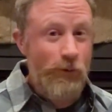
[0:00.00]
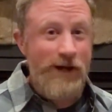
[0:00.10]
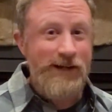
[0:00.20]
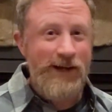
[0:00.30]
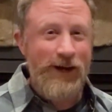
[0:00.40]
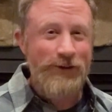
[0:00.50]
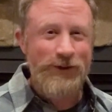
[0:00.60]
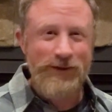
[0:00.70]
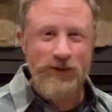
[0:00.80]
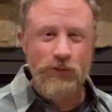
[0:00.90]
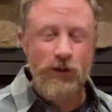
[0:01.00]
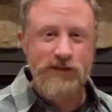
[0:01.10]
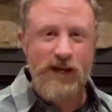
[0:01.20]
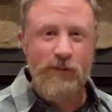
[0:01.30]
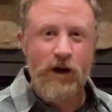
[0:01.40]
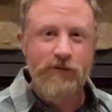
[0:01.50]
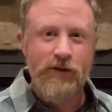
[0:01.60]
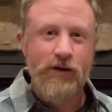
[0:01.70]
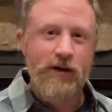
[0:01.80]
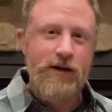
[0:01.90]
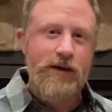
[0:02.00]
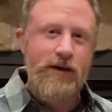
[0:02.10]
right now during this one-time offer.